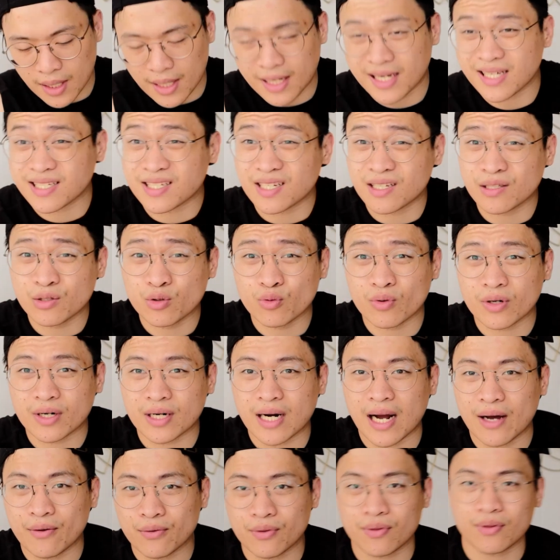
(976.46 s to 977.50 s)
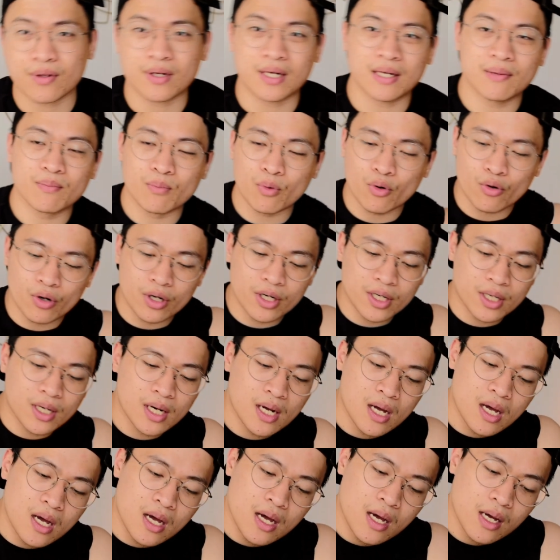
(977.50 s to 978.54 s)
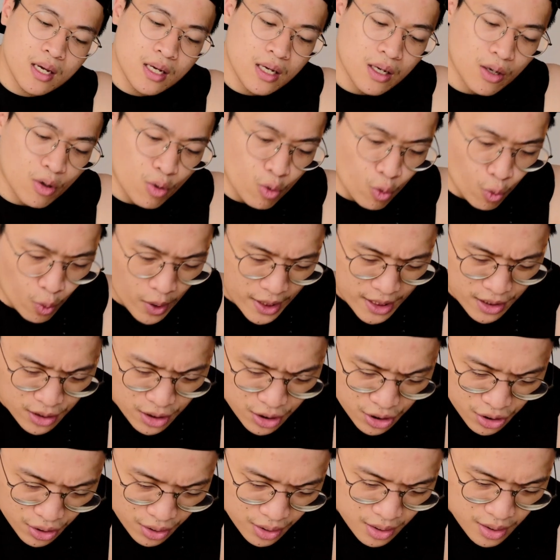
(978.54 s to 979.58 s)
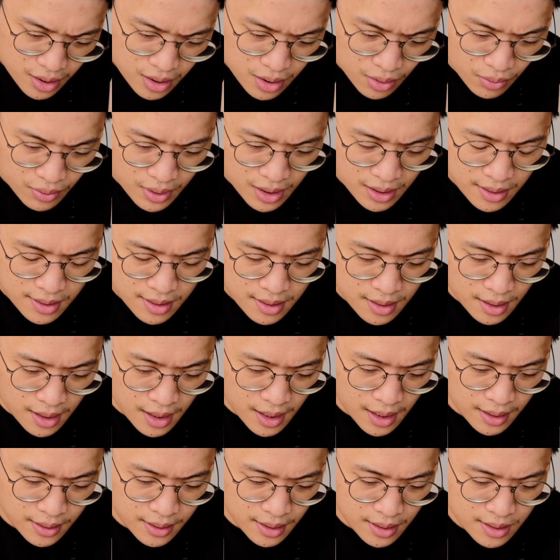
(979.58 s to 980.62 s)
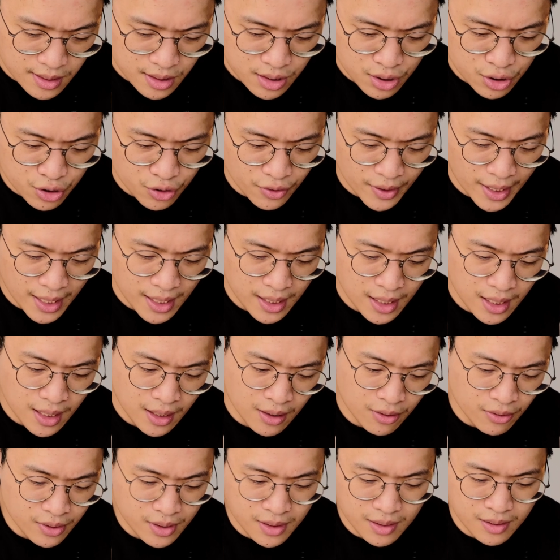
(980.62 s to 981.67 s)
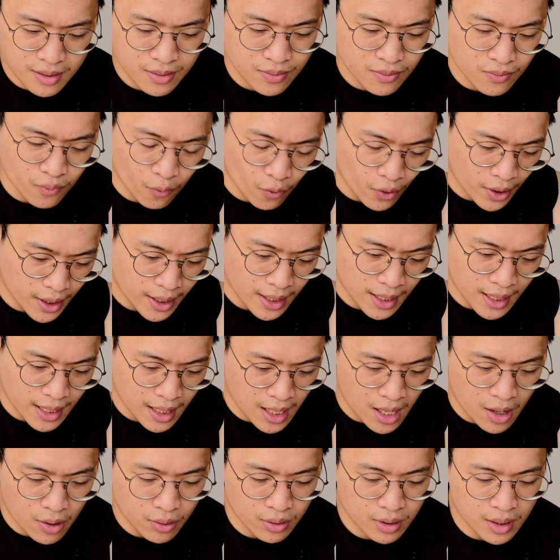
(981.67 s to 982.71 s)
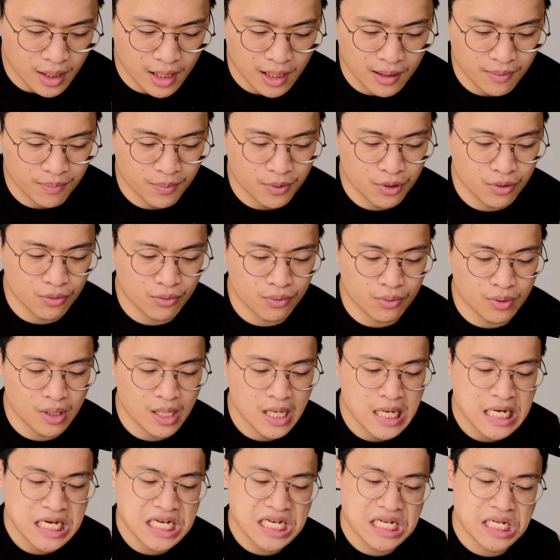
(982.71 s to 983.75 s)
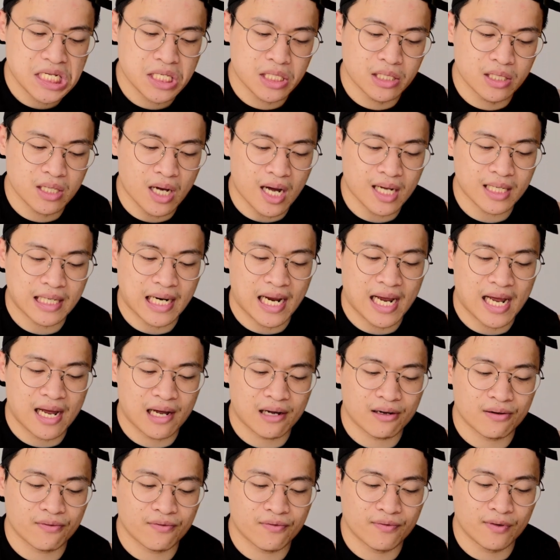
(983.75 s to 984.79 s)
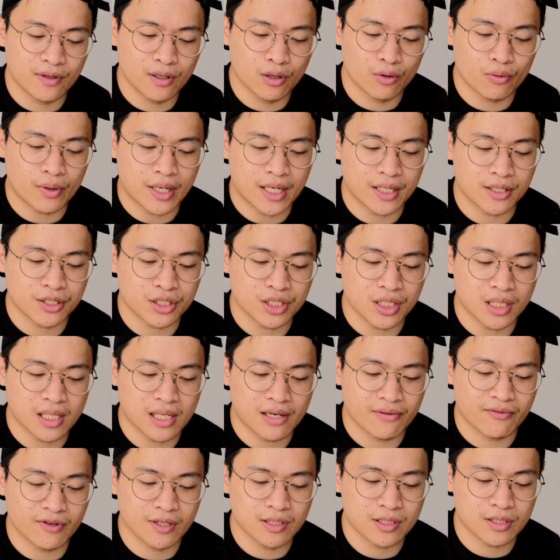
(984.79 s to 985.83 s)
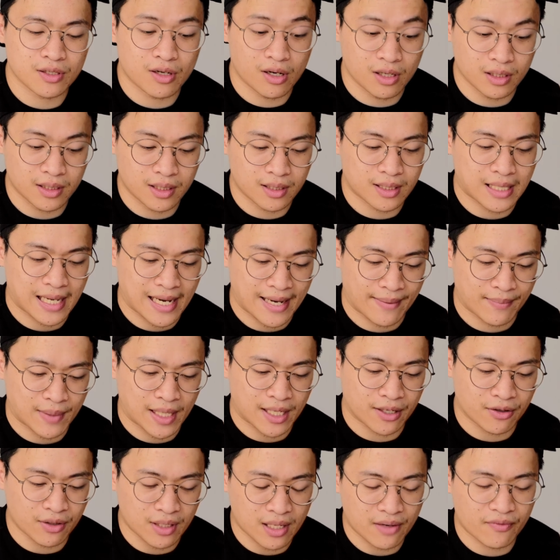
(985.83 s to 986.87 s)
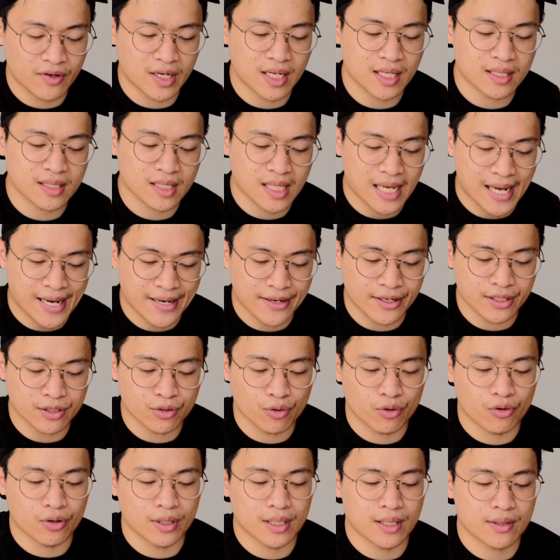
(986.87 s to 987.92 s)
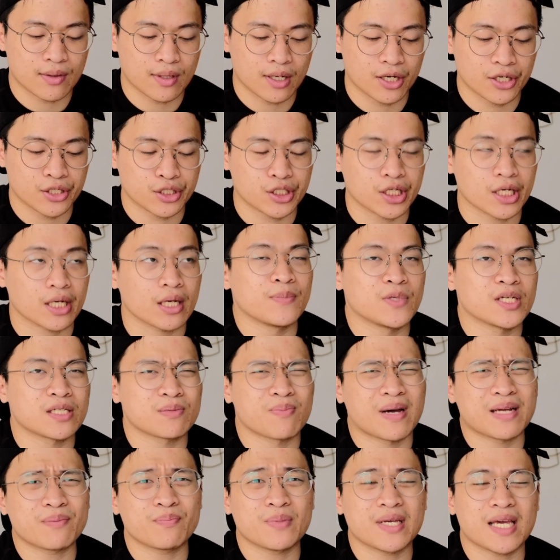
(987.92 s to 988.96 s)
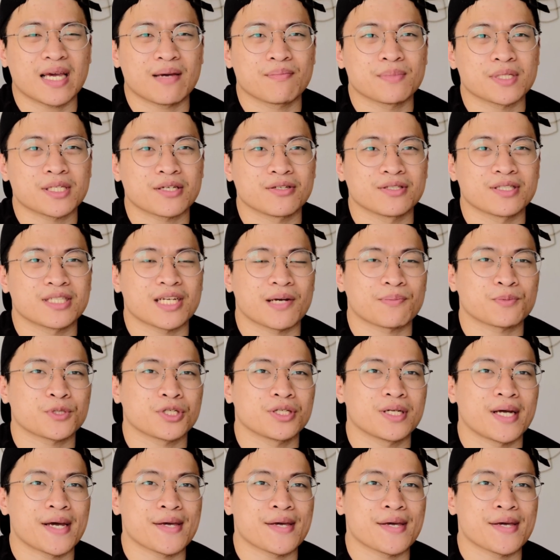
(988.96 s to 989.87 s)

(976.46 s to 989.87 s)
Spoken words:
I guess I'll do around 3 more questions. So does training or just working out help you not have low energy levels all the time, like you never get tired or lethargic? This might be a misconception.